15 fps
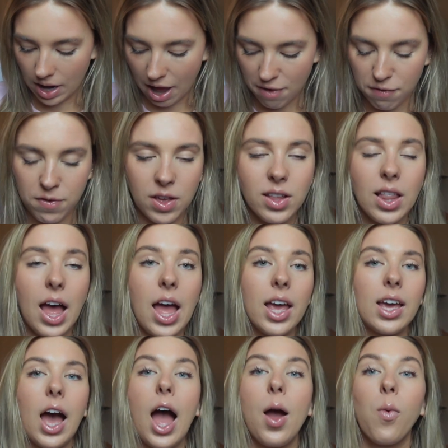I feel
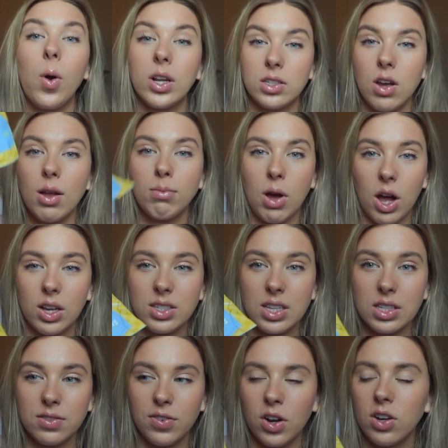like I want to unbox
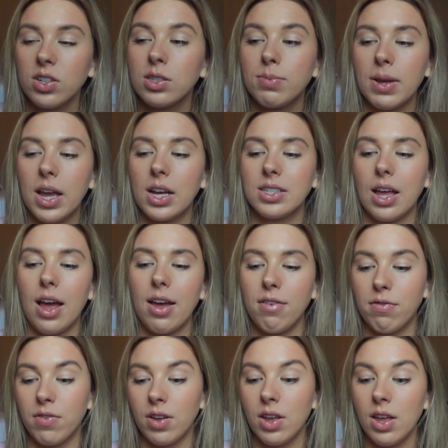this first because
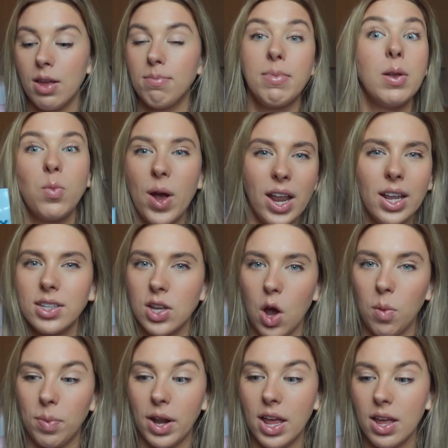I've been waiting to
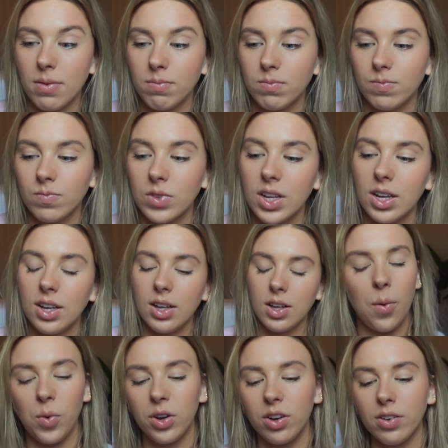open it.
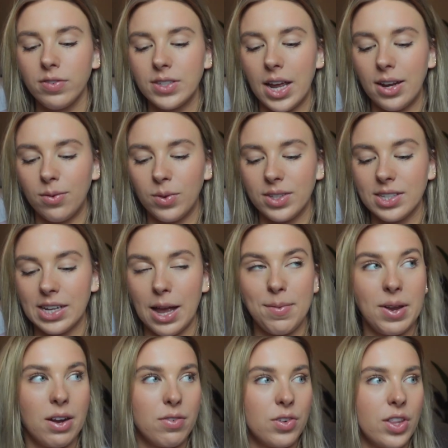I wonder if Dayton wants to come
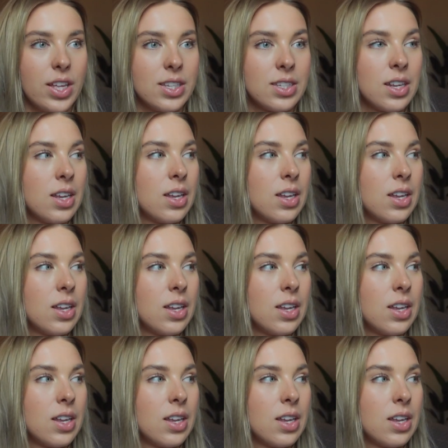in here for this.